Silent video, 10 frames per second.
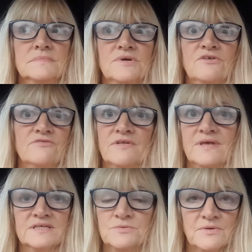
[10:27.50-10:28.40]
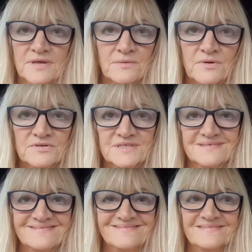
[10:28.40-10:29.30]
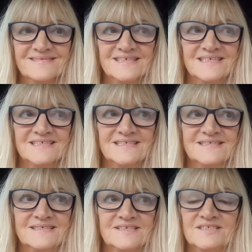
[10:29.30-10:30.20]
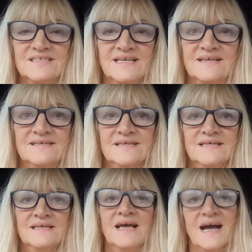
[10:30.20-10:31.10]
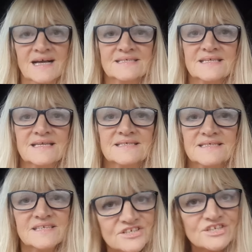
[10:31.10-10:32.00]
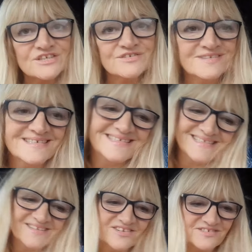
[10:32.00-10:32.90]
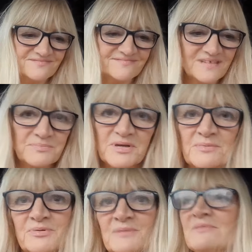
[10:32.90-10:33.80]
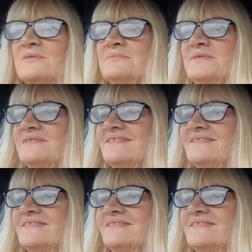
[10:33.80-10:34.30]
hopefully that's what that was, and this is just a isolated issue, not a bigger problem.